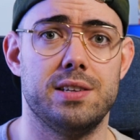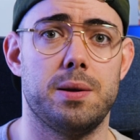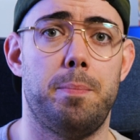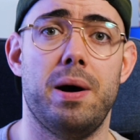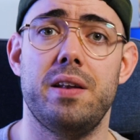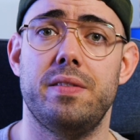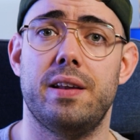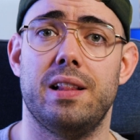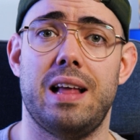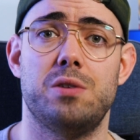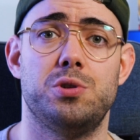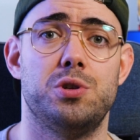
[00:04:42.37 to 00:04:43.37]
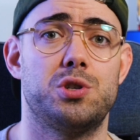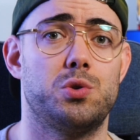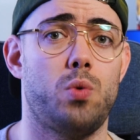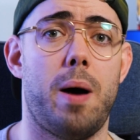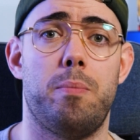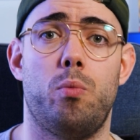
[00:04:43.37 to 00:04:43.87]
is a button that allows you to
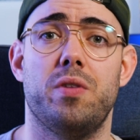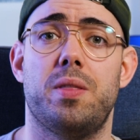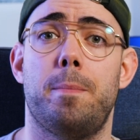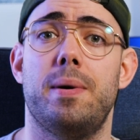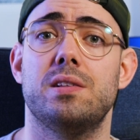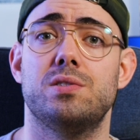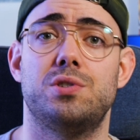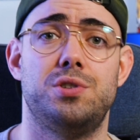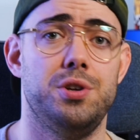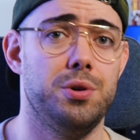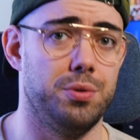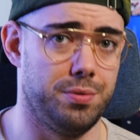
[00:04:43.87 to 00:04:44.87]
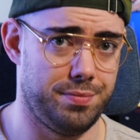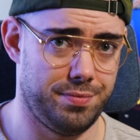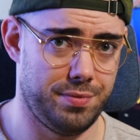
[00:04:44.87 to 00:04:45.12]
swap what the buttons do.